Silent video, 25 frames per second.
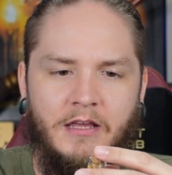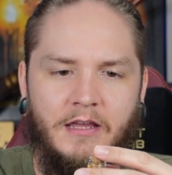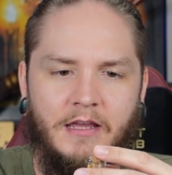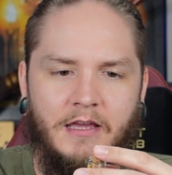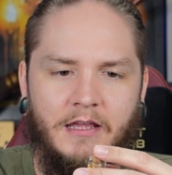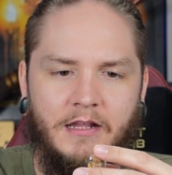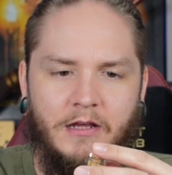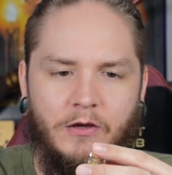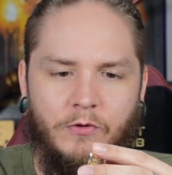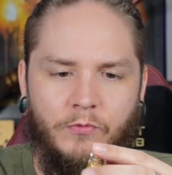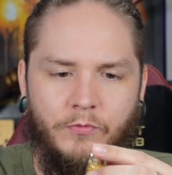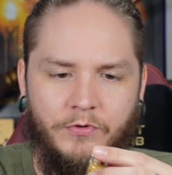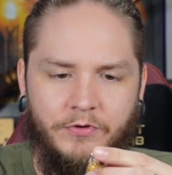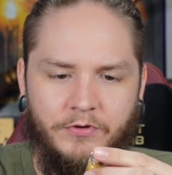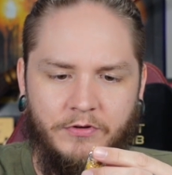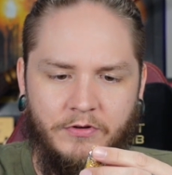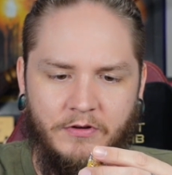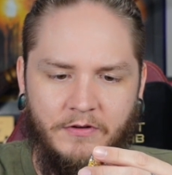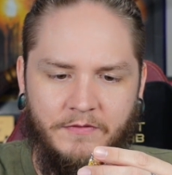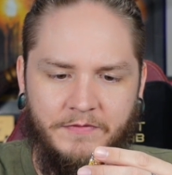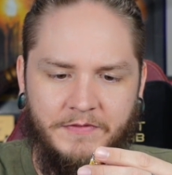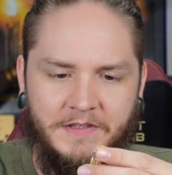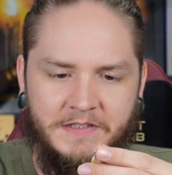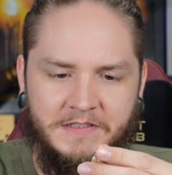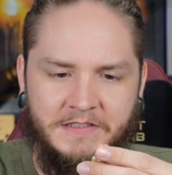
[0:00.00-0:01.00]
and I wonder
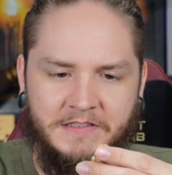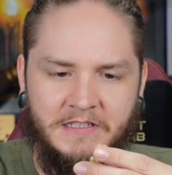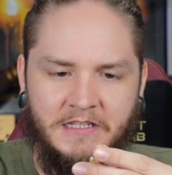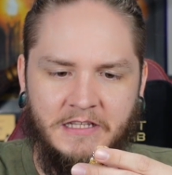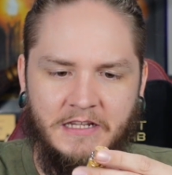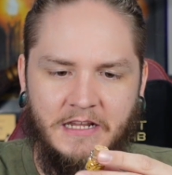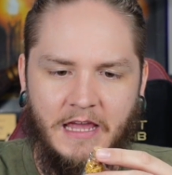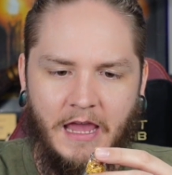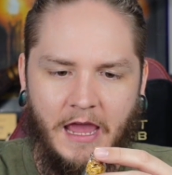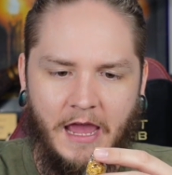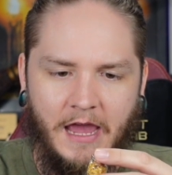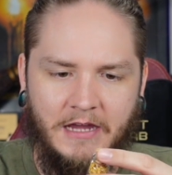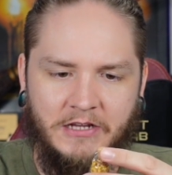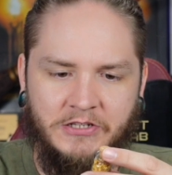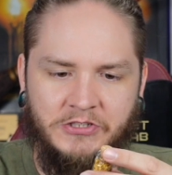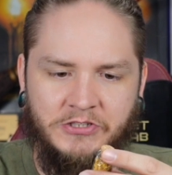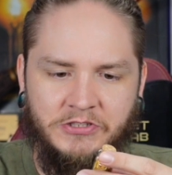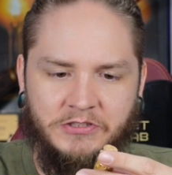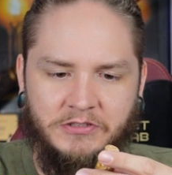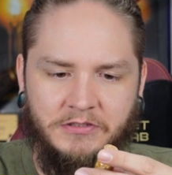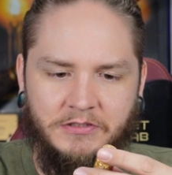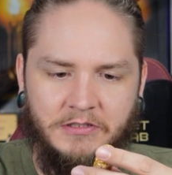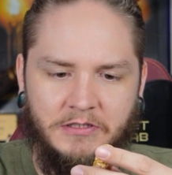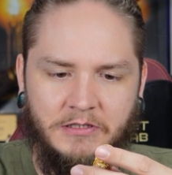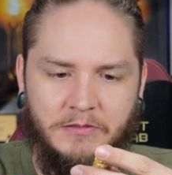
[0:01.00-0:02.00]
if this can
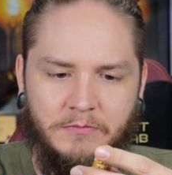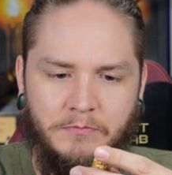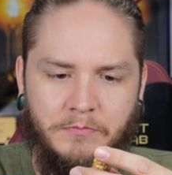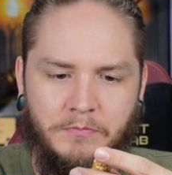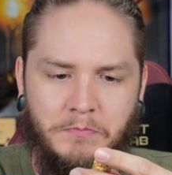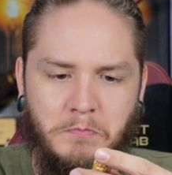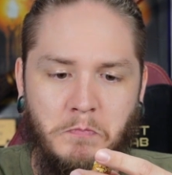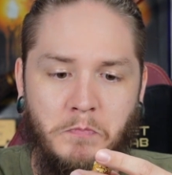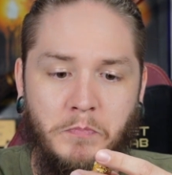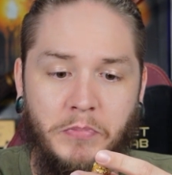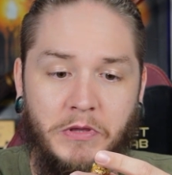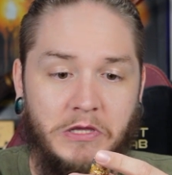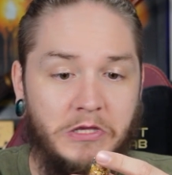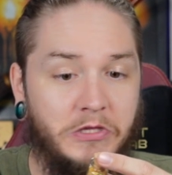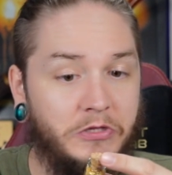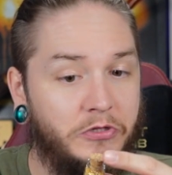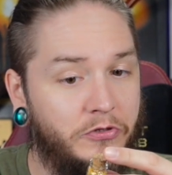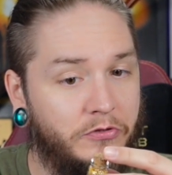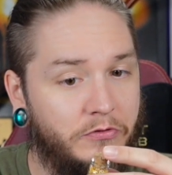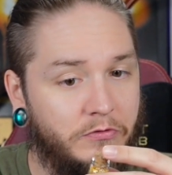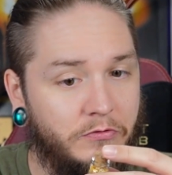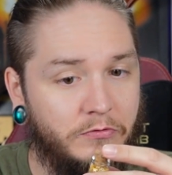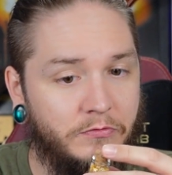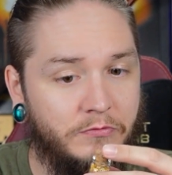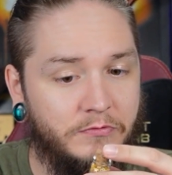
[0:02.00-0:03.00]
actually be
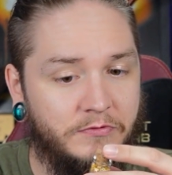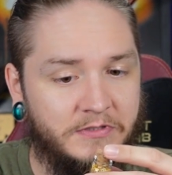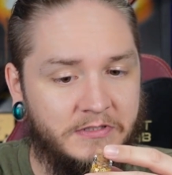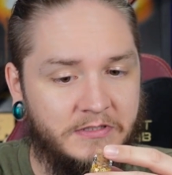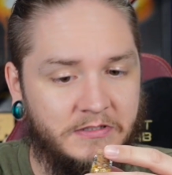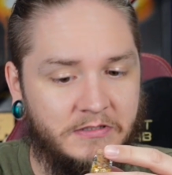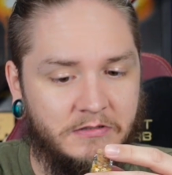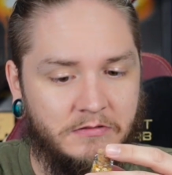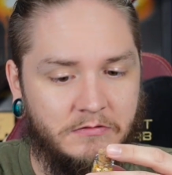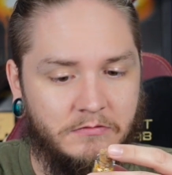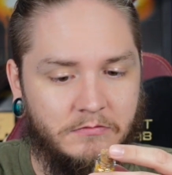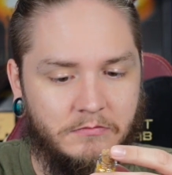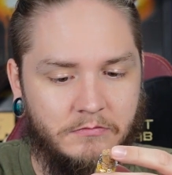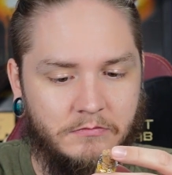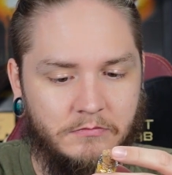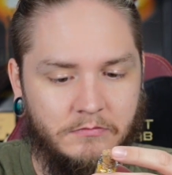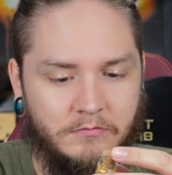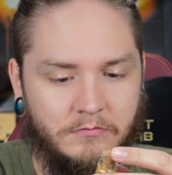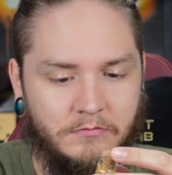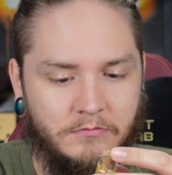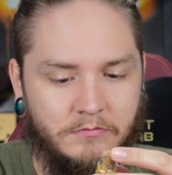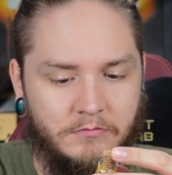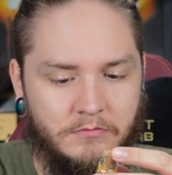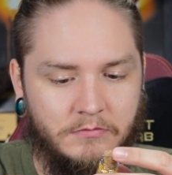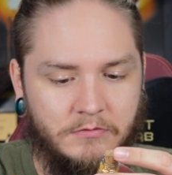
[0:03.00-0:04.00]
used
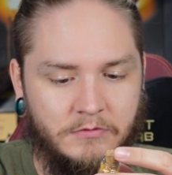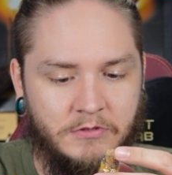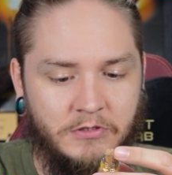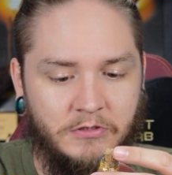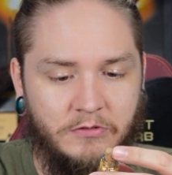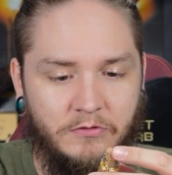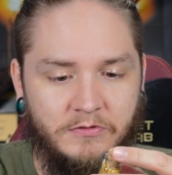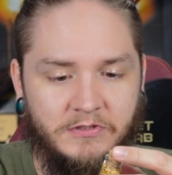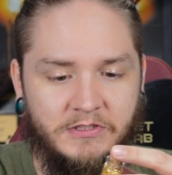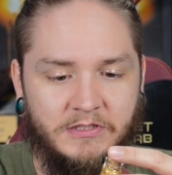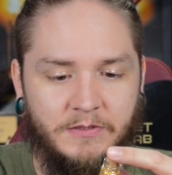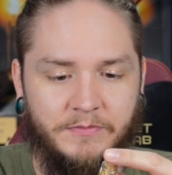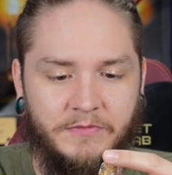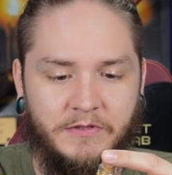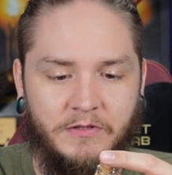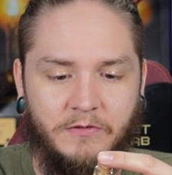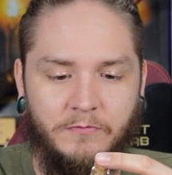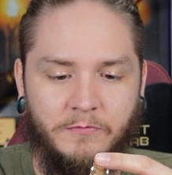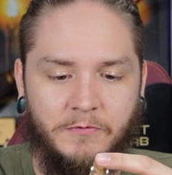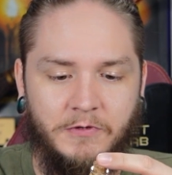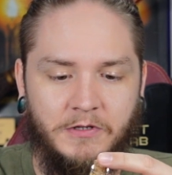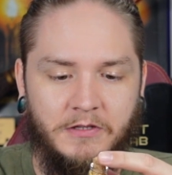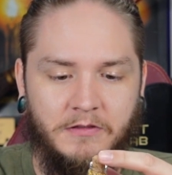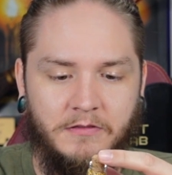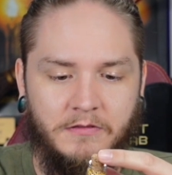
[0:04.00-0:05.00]
to do
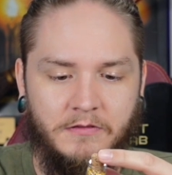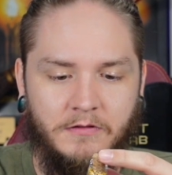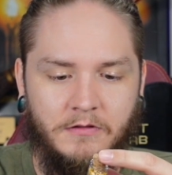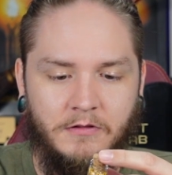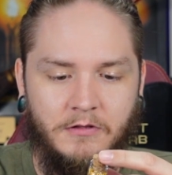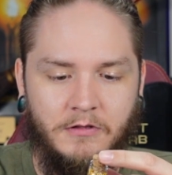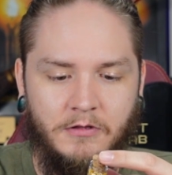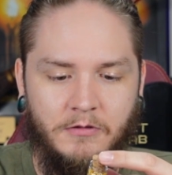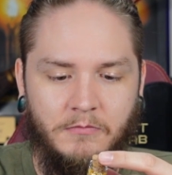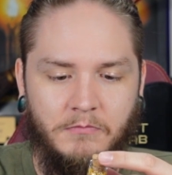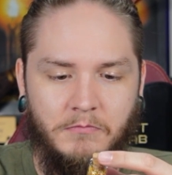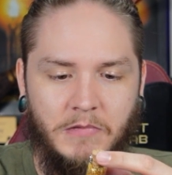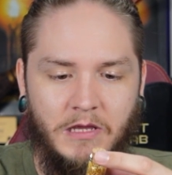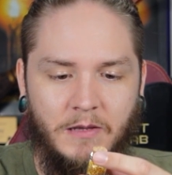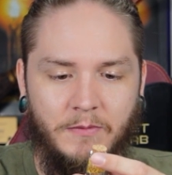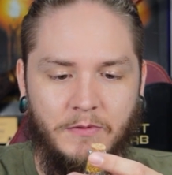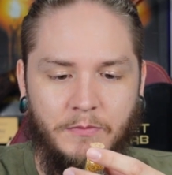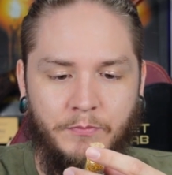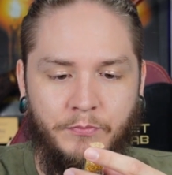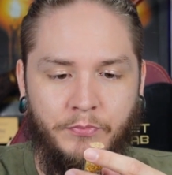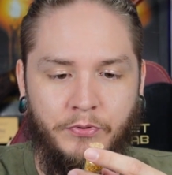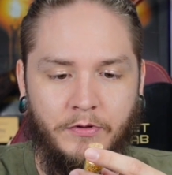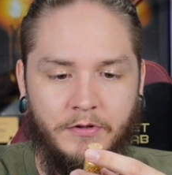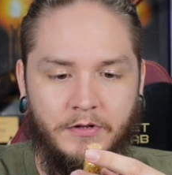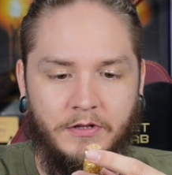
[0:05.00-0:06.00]
something with. Maybe
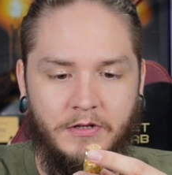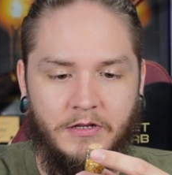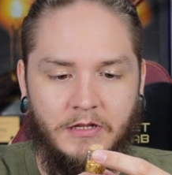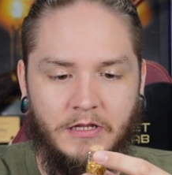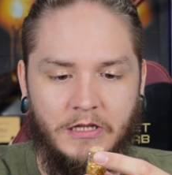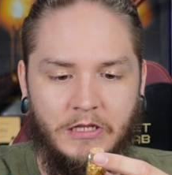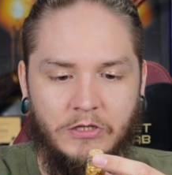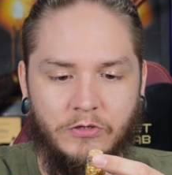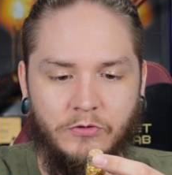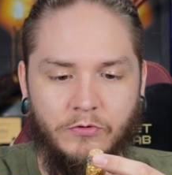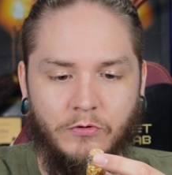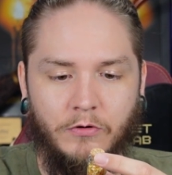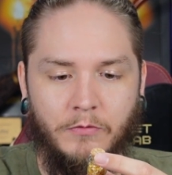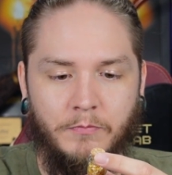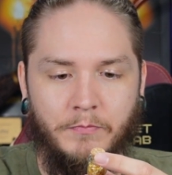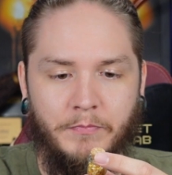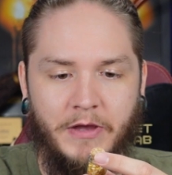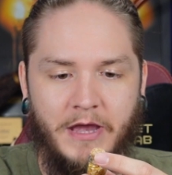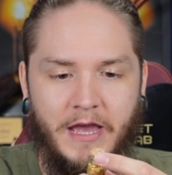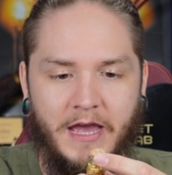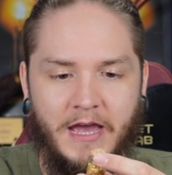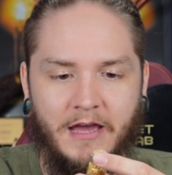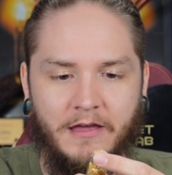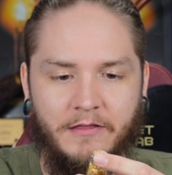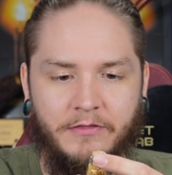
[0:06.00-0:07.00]
put it in your
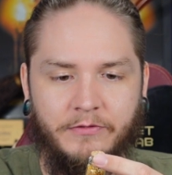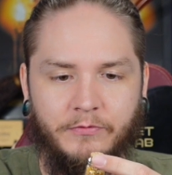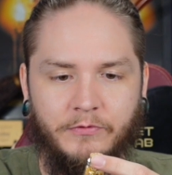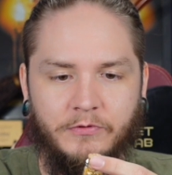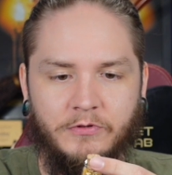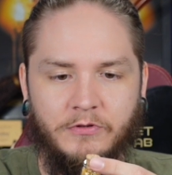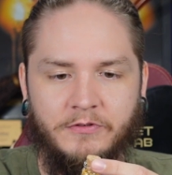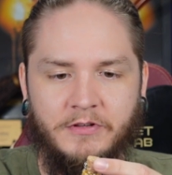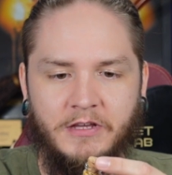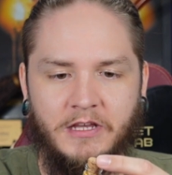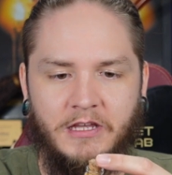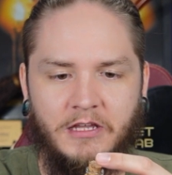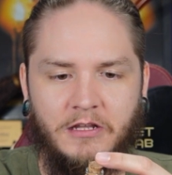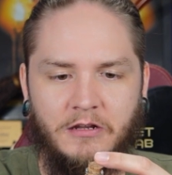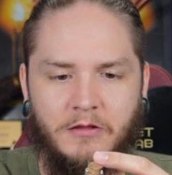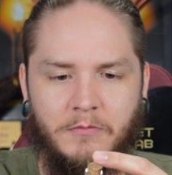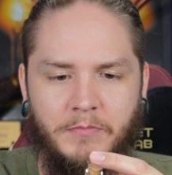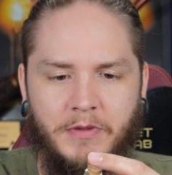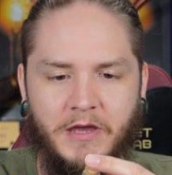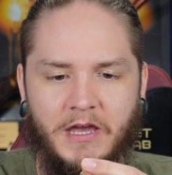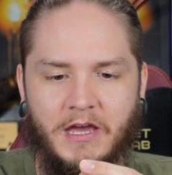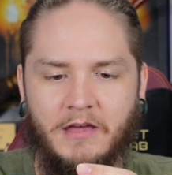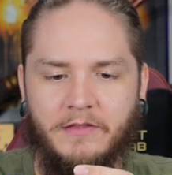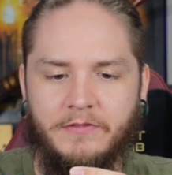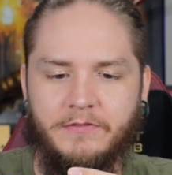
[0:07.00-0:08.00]
bath when you're taking a
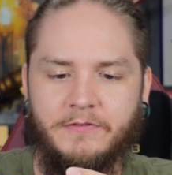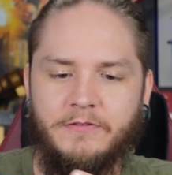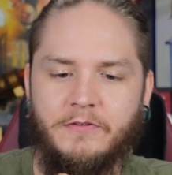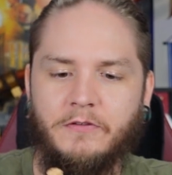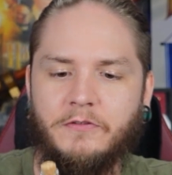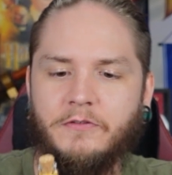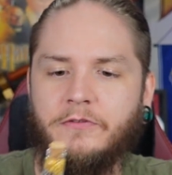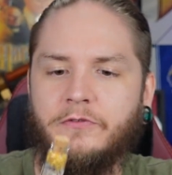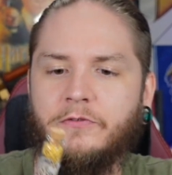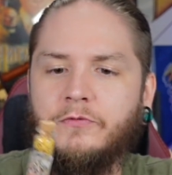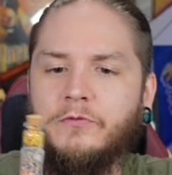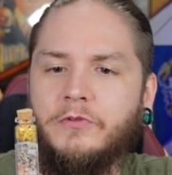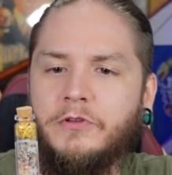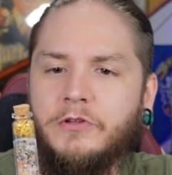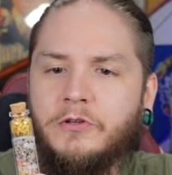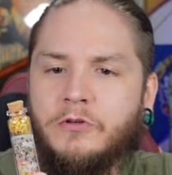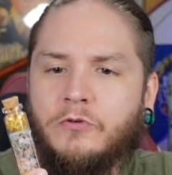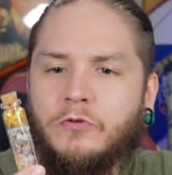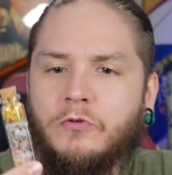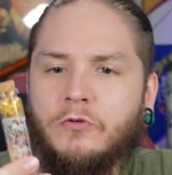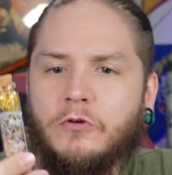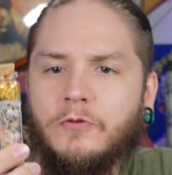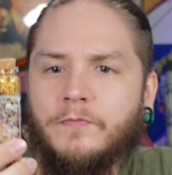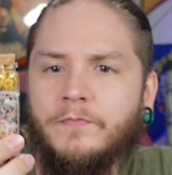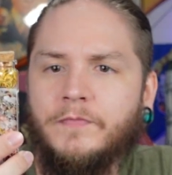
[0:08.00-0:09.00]
bath. So it's really
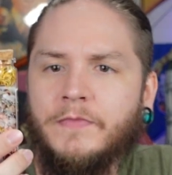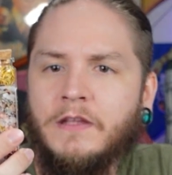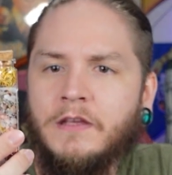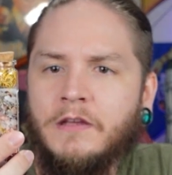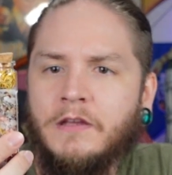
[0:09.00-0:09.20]
cool.